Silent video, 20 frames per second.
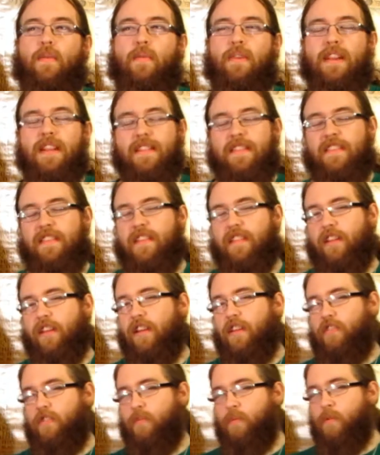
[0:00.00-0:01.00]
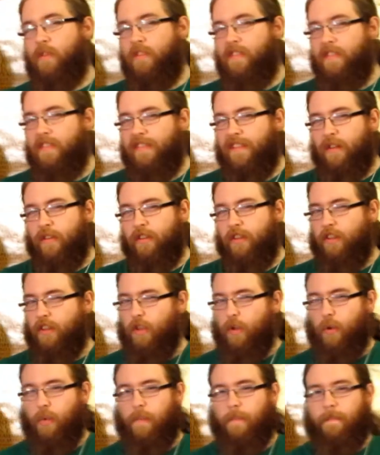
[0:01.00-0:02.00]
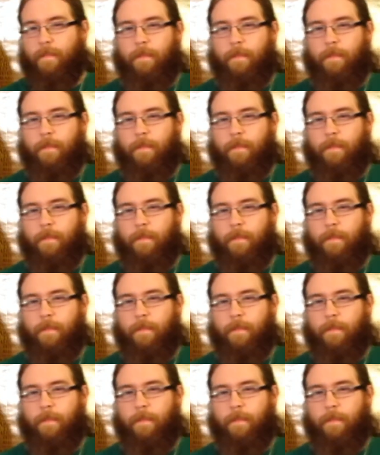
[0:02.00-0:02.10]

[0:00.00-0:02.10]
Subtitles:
We didn't see the Lost Woods in Zelda 2.